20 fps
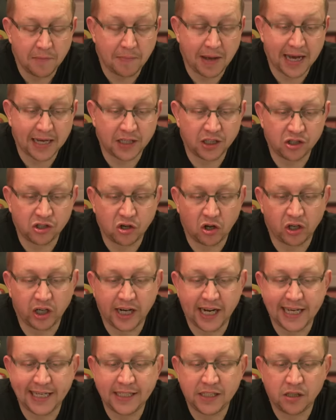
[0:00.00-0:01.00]
Mac is not
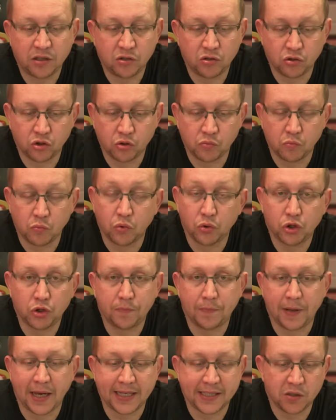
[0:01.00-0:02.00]
an eight and does
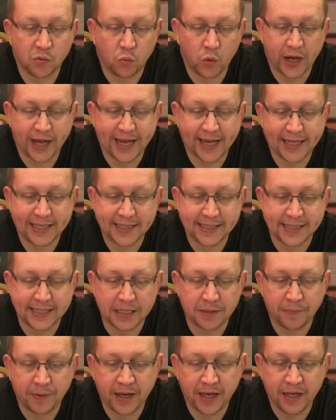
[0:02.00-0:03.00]
much better work at
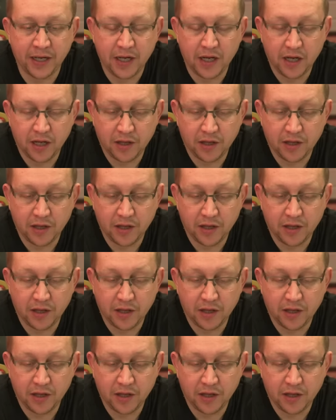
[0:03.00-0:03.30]
deeper,